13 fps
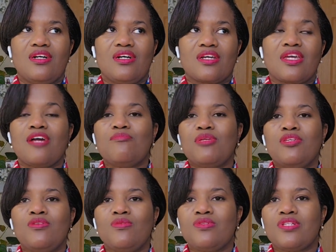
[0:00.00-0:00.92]
can be
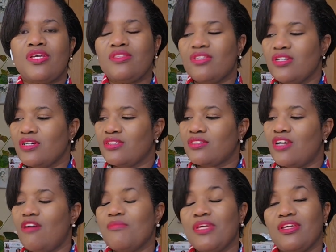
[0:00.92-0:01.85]
used in the
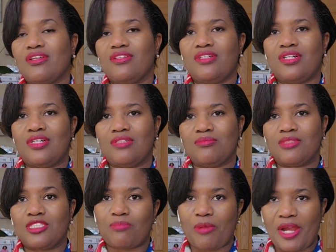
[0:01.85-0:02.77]
coming
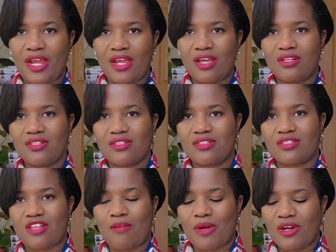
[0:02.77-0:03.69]
spring,
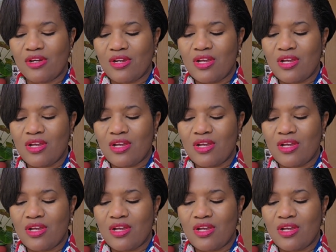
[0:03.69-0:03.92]
summer.